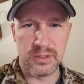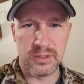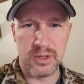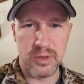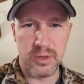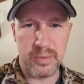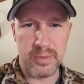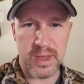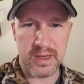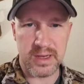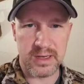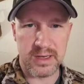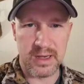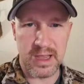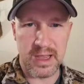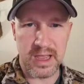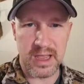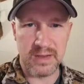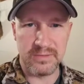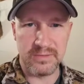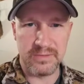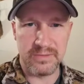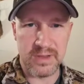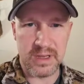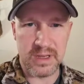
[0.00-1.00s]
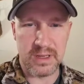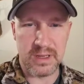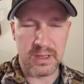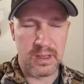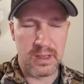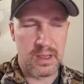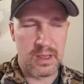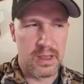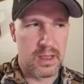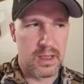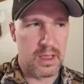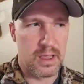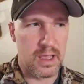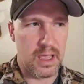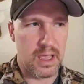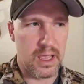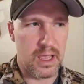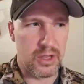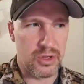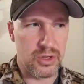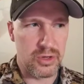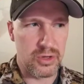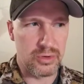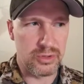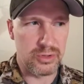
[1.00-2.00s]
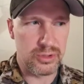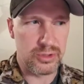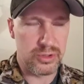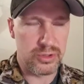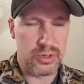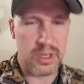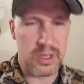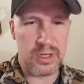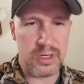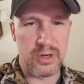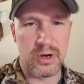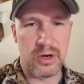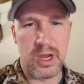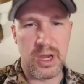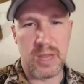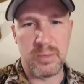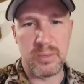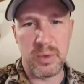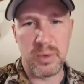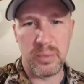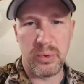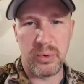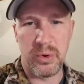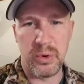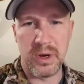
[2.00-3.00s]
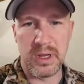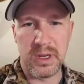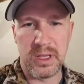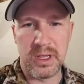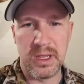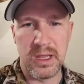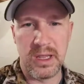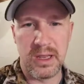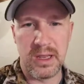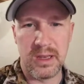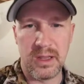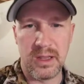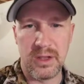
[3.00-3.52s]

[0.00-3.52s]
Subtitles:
You go back to 9 feet, and you shoot at your aiming point again,